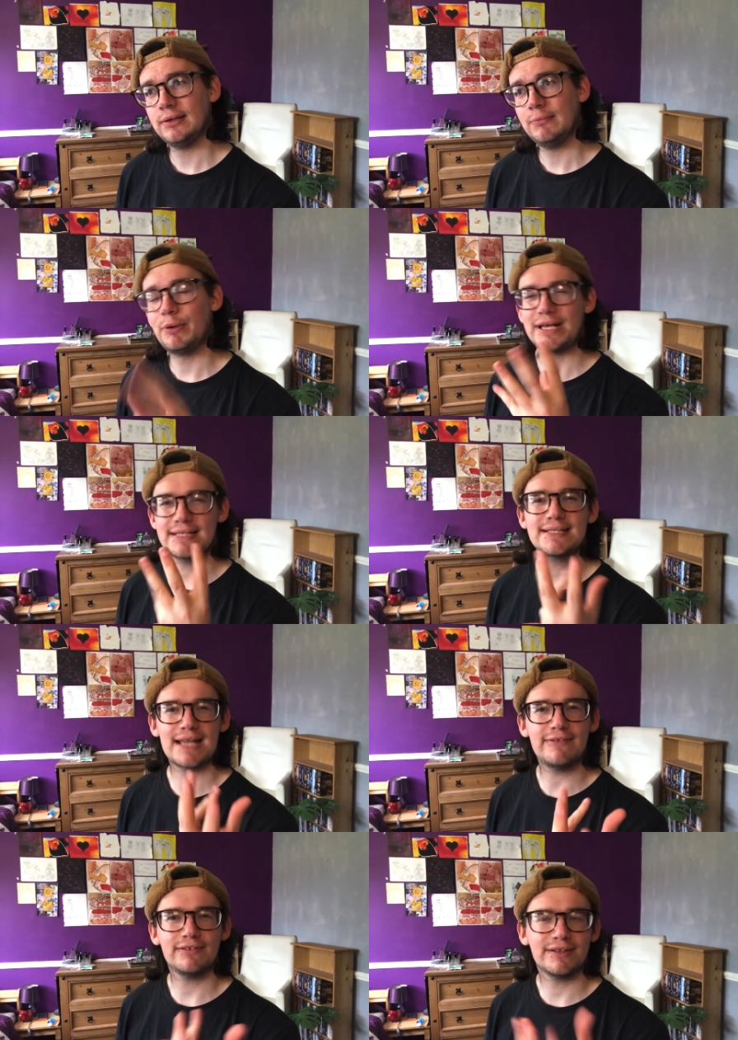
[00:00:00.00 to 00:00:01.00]
but it's
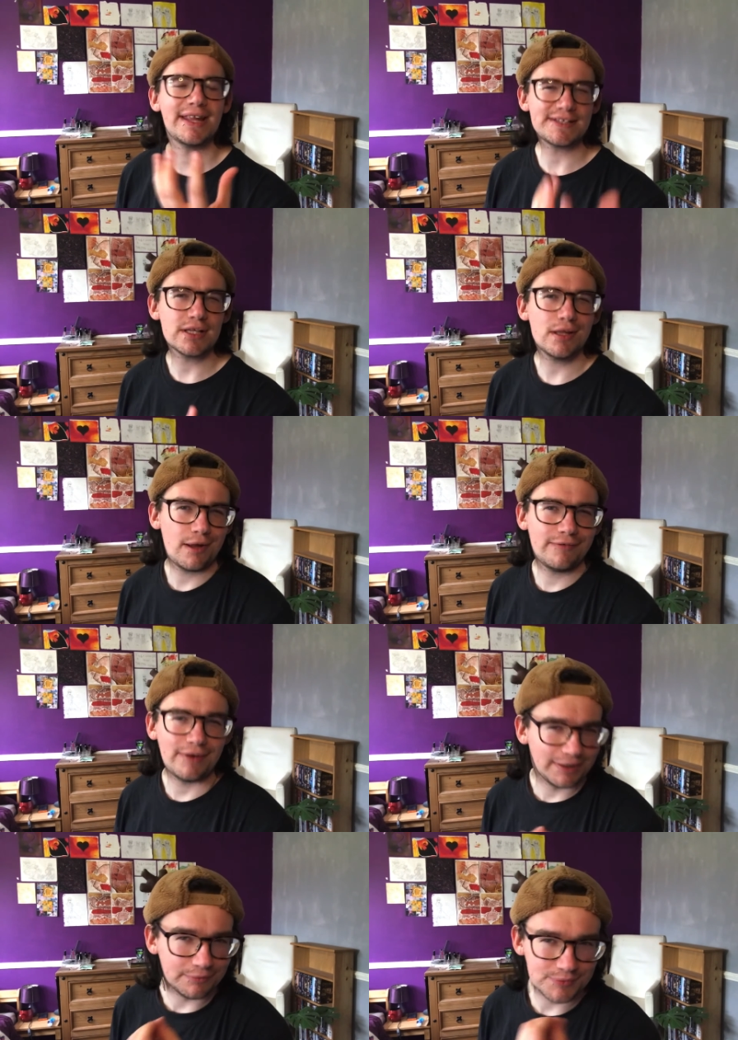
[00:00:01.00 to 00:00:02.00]
definitely, there's a lot of
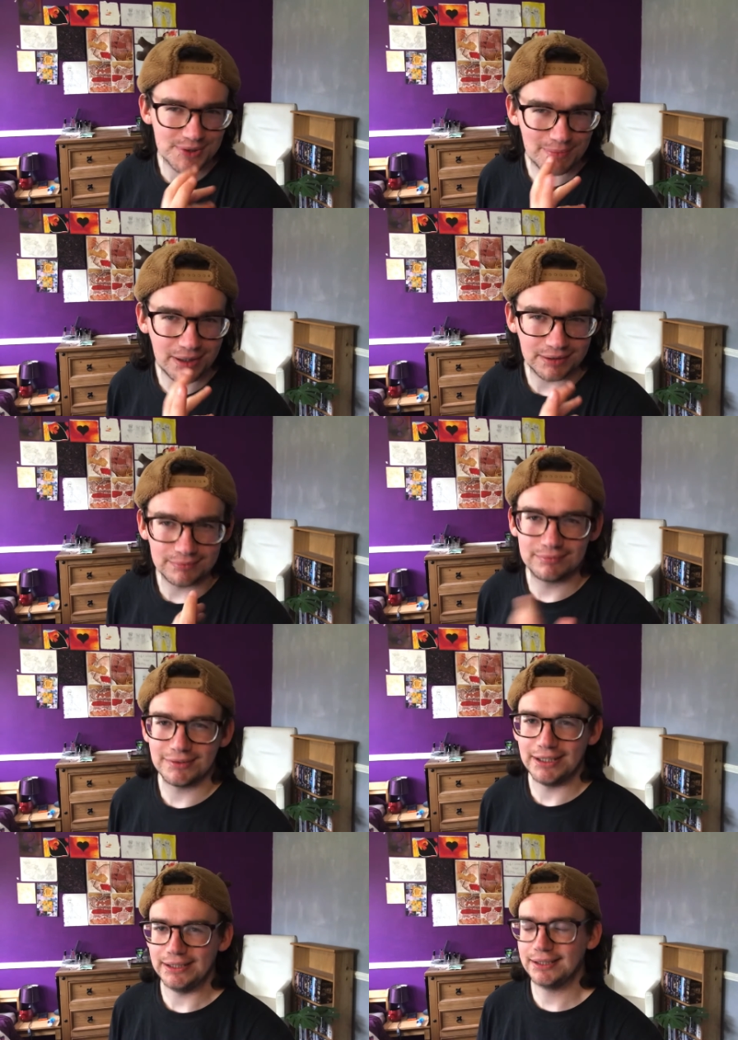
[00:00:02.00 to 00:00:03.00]
items in my
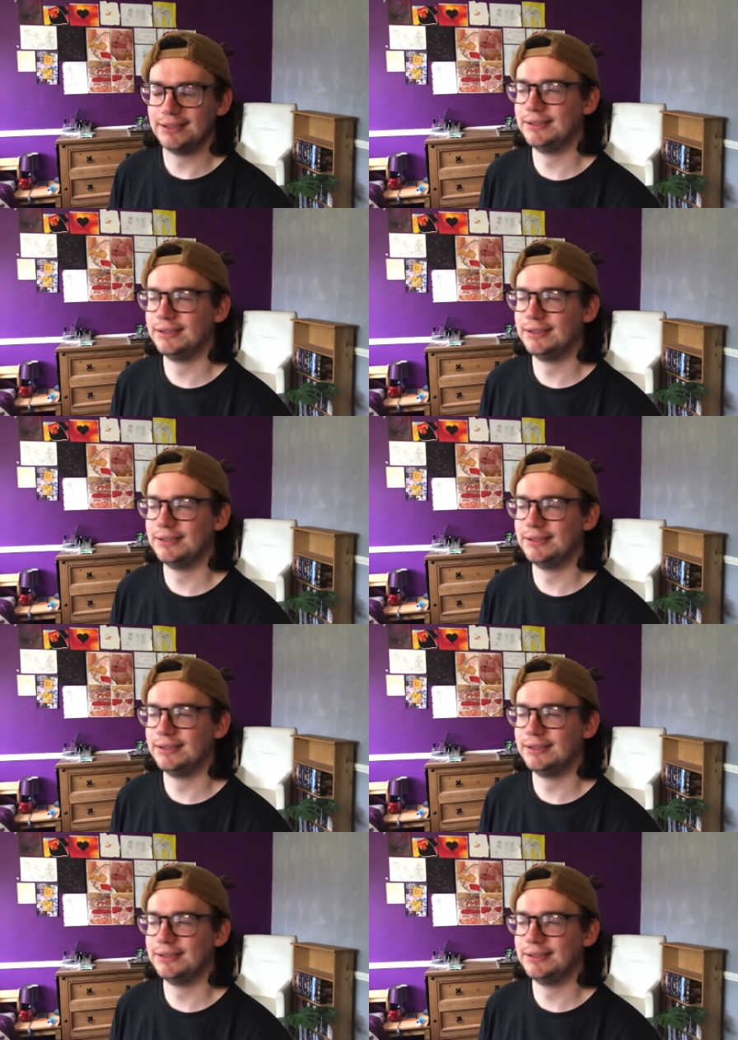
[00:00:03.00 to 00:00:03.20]
like